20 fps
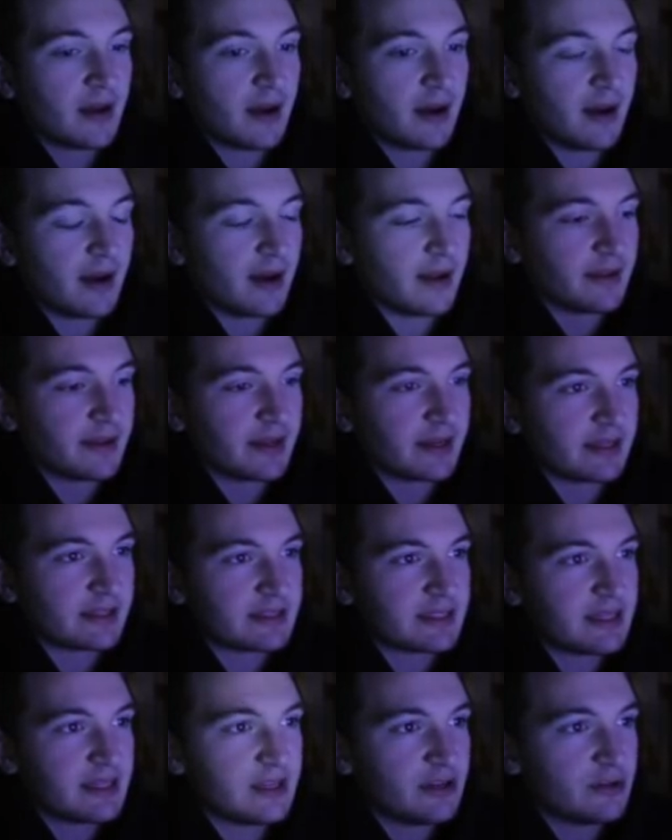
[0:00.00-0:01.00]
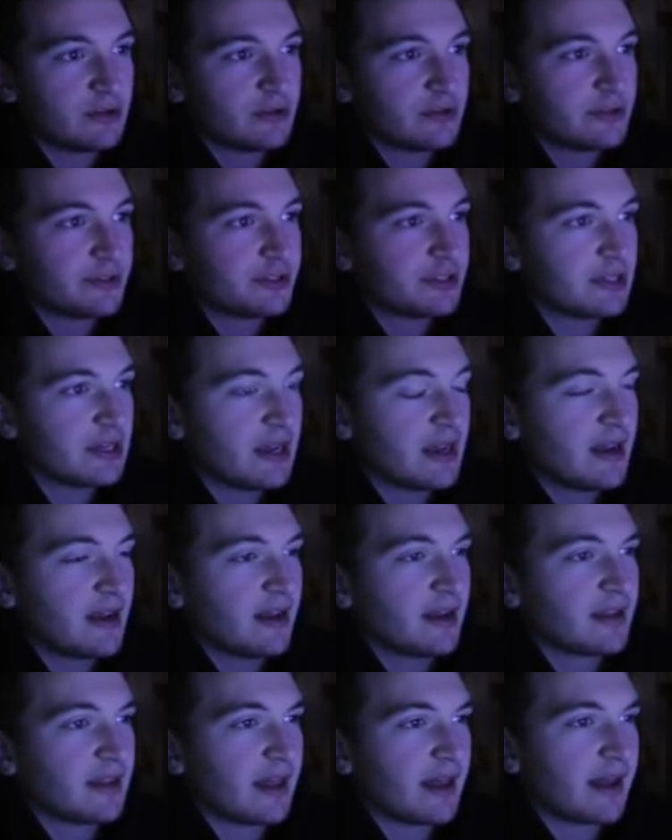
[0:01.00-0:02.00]
Uh, that is huge.
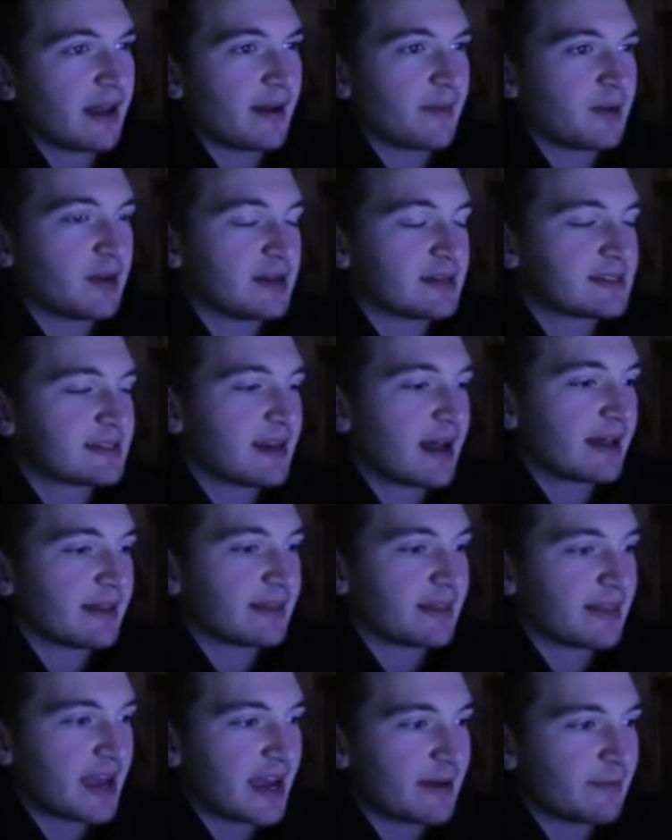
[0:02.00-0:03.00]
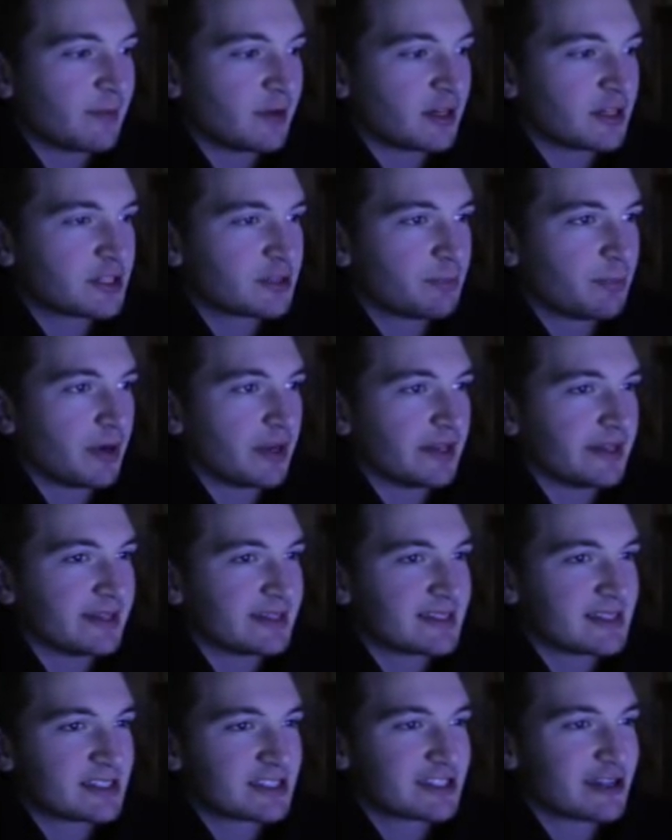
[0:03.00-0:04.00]
That I mean, it's not that much, but
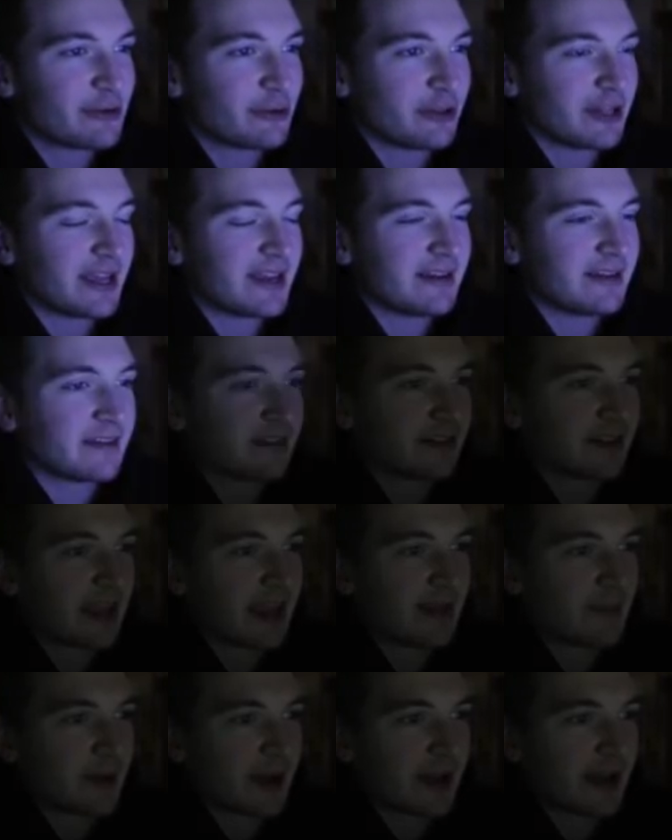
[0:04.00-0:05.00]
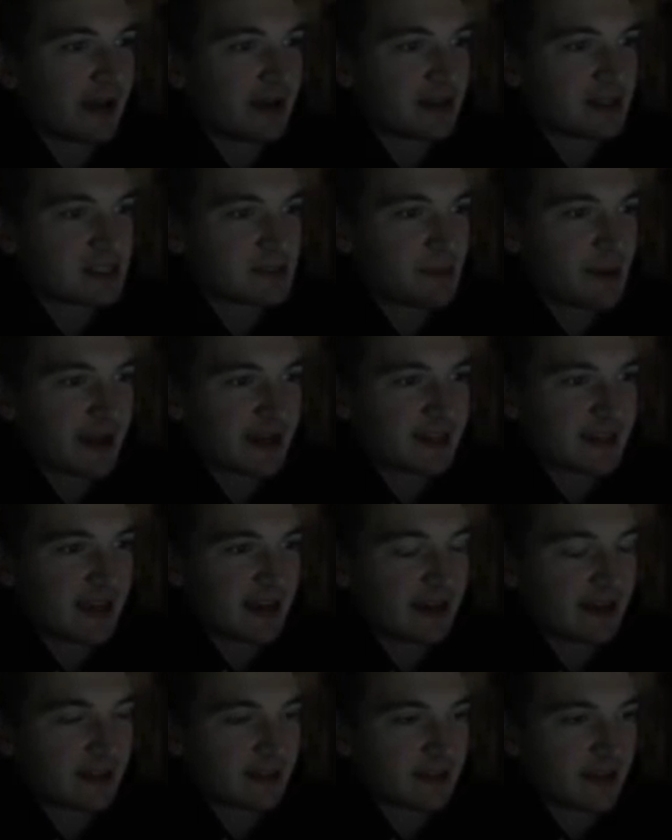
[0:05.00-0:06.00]
this is so late into the game, I can't expect
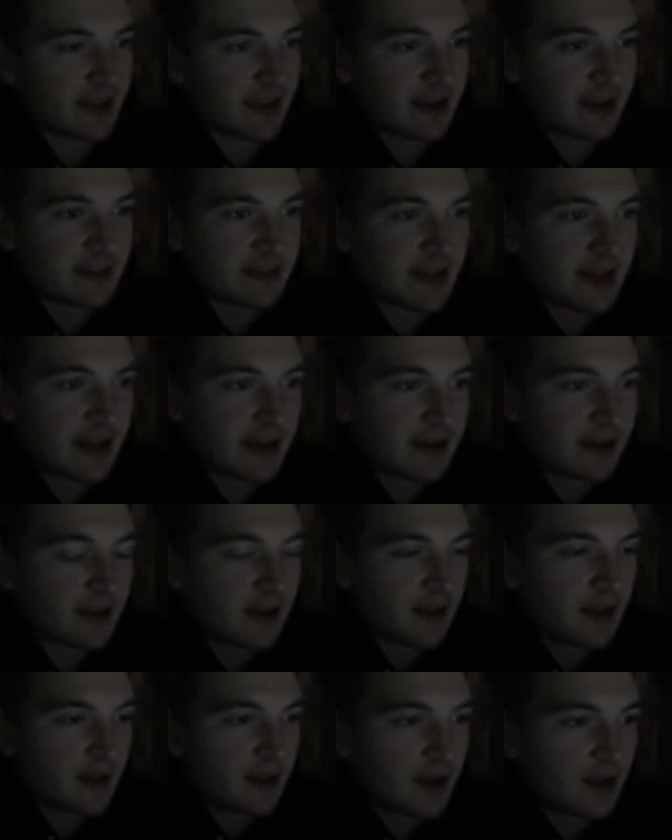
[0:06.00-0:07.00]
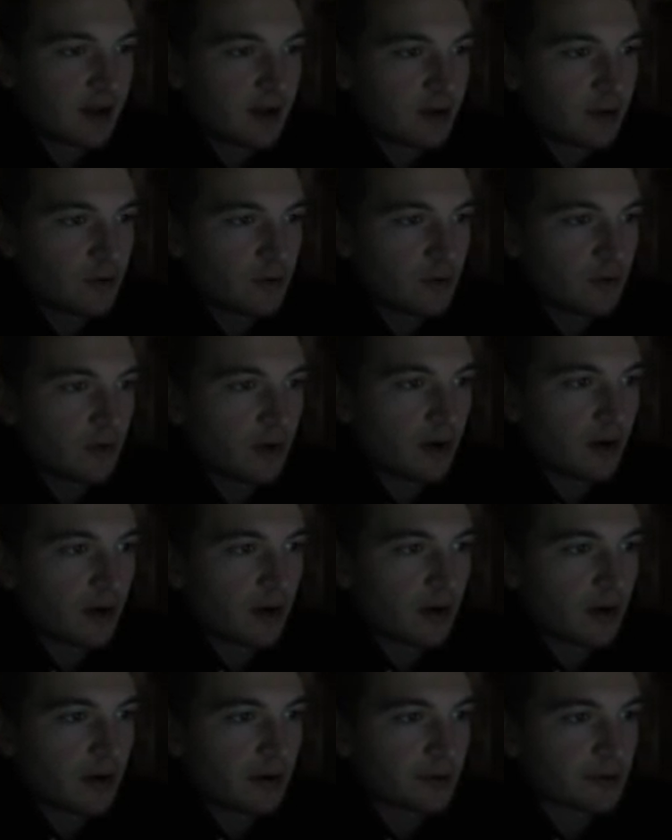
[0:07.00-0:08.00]
anything. And then, who?
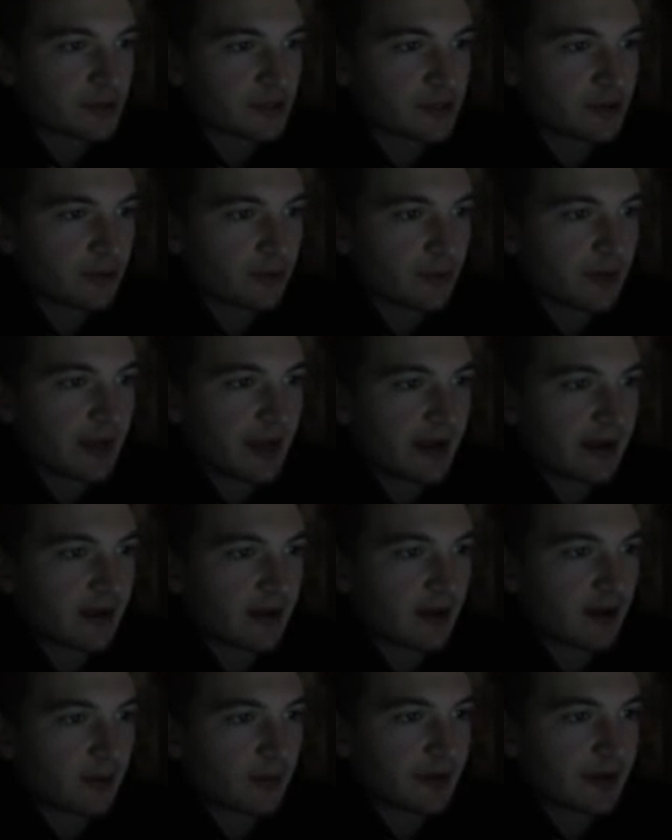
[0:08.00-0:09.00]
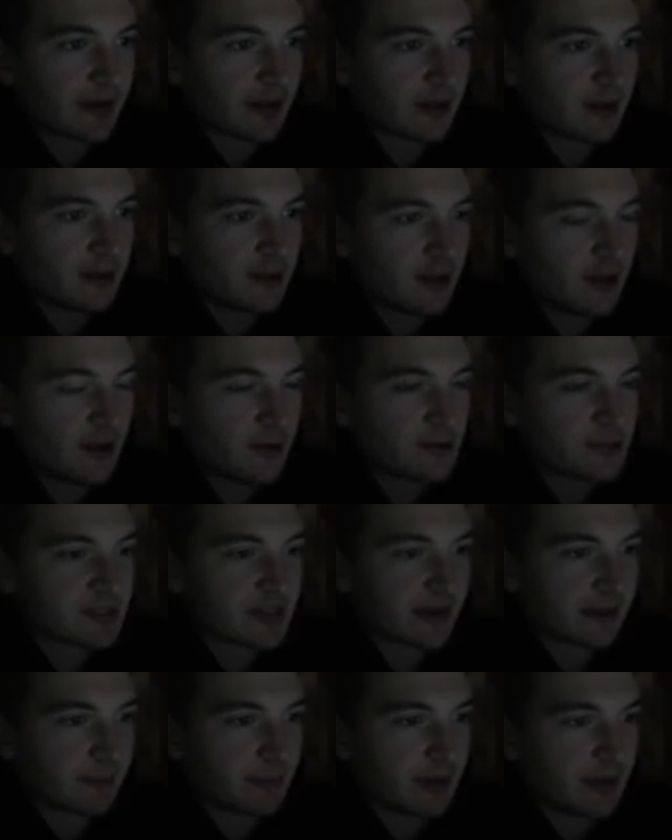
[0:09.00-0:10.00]
Oh shoot, we got a we got a
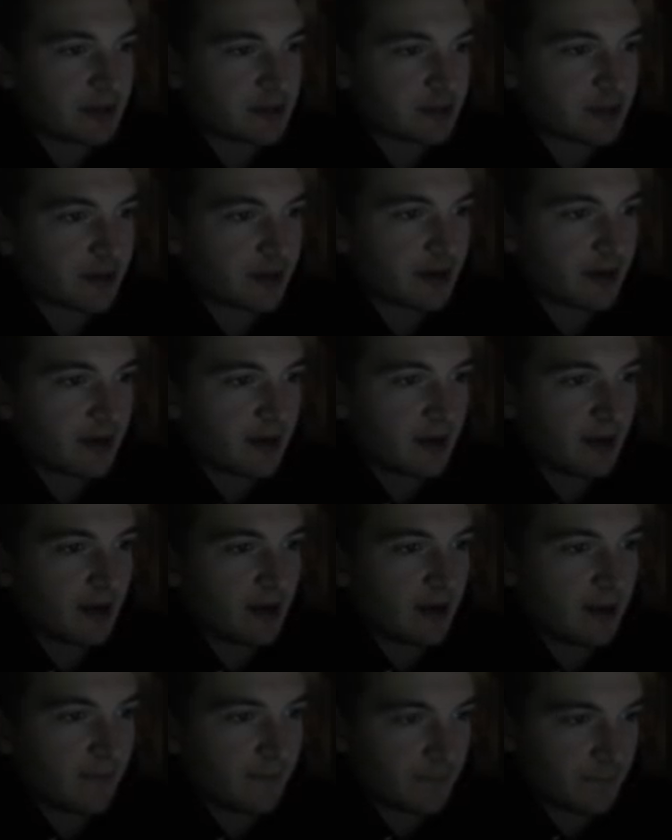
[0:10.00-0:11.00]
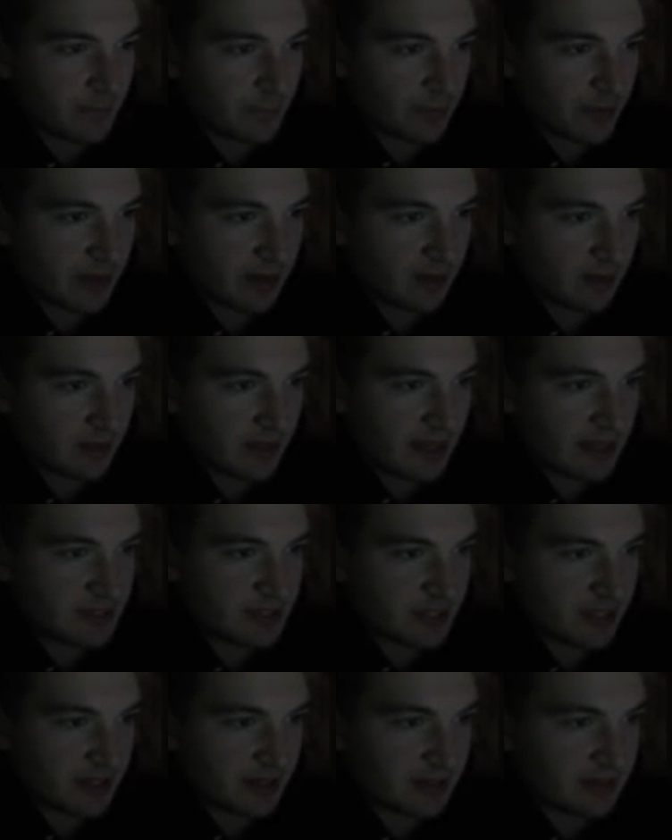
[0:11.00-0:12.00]
closing pitcher. We got a
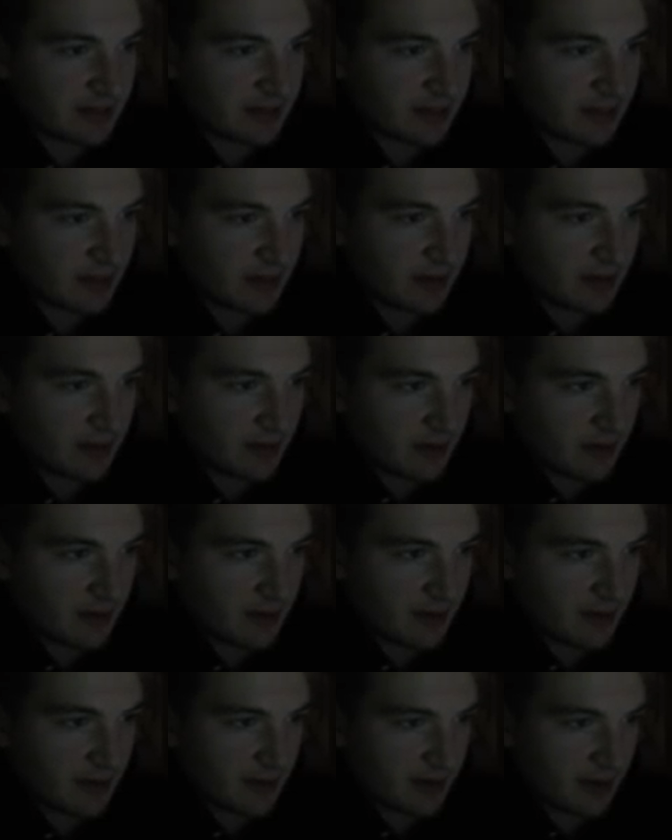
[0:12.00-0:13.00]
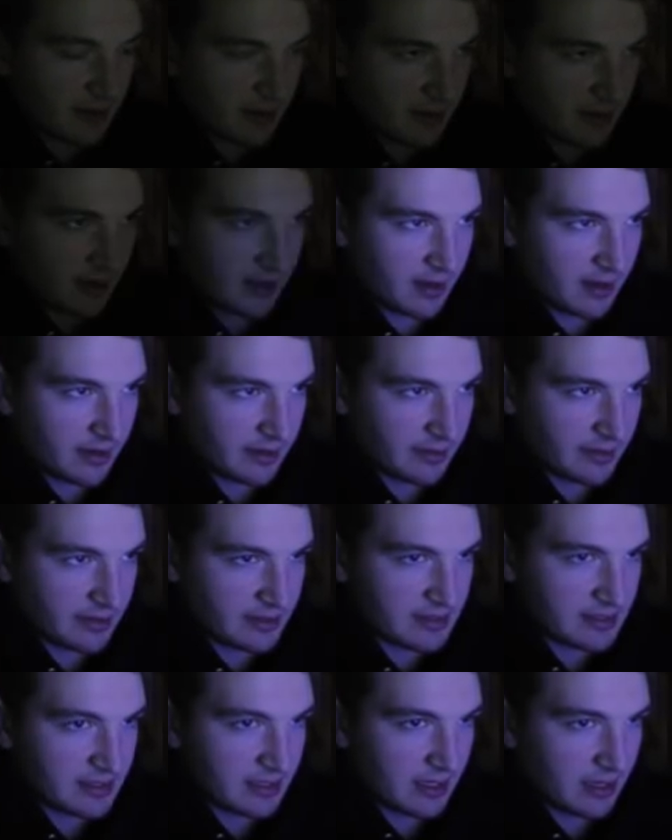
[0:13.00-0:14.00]
legend, and
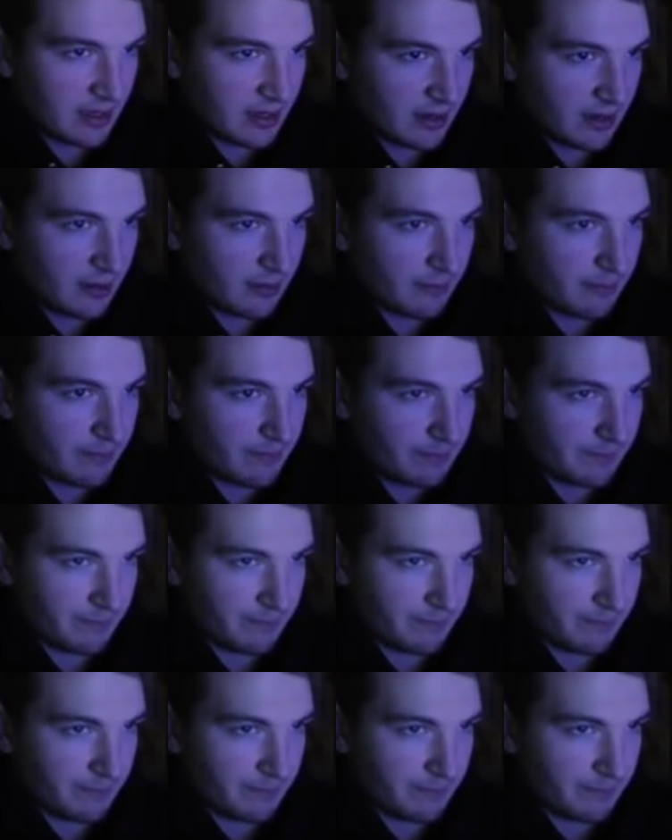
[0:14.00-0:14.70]
let's see.